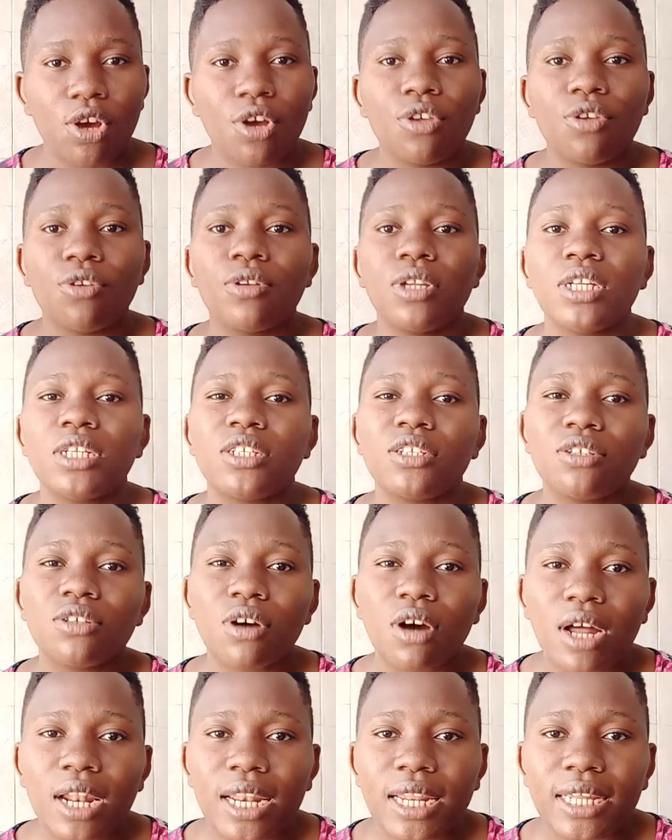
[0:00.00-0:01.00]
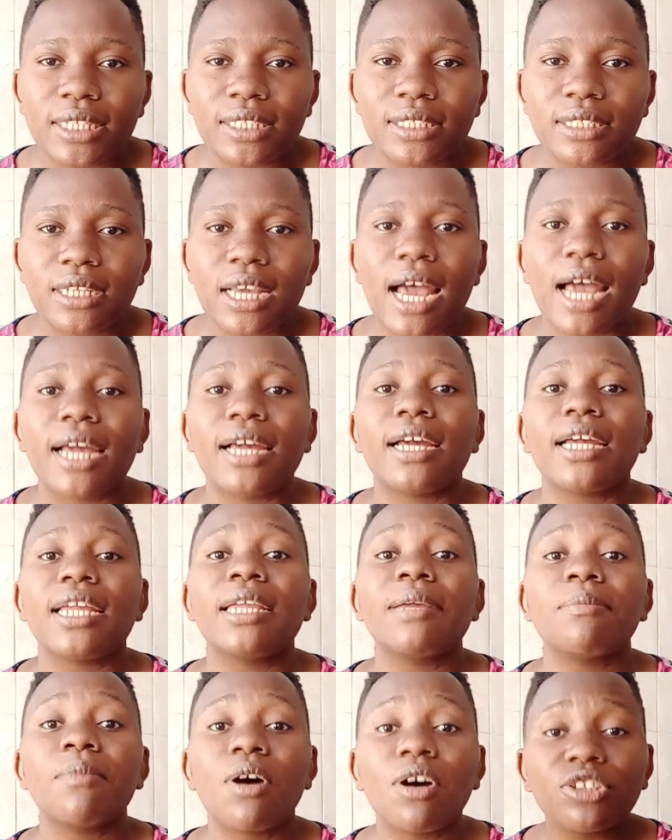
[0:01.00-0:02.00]
You need knowledge,
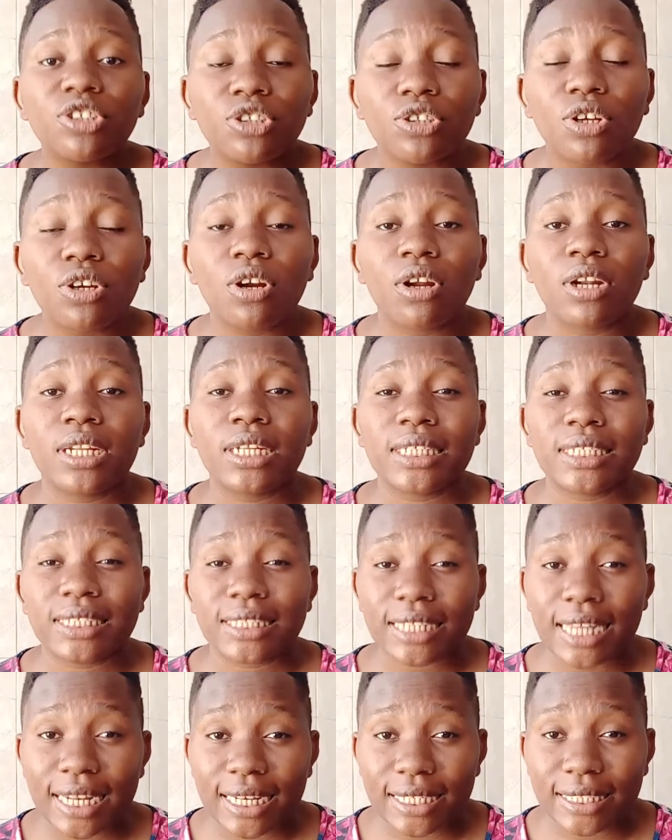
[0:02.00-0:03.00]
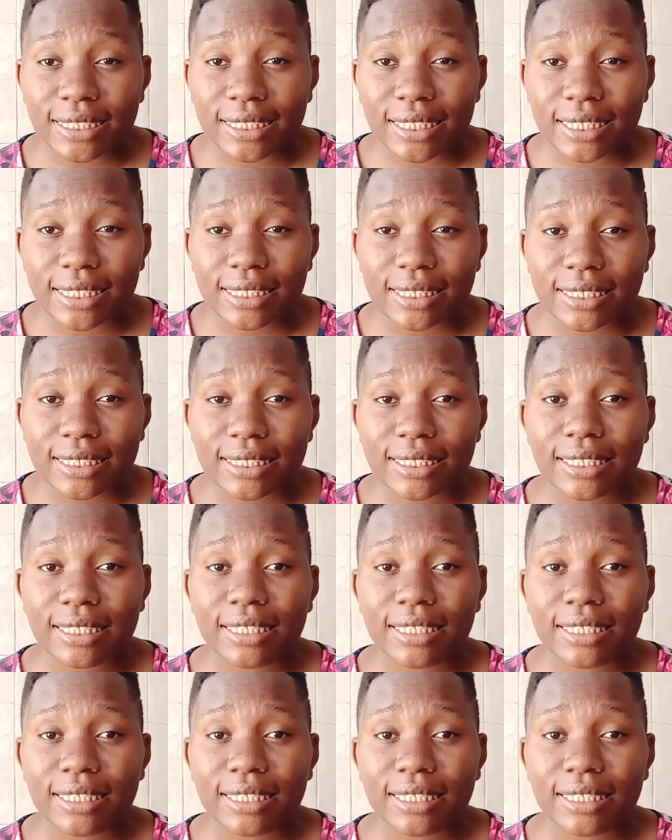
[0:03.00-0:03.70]
emotional intelligence.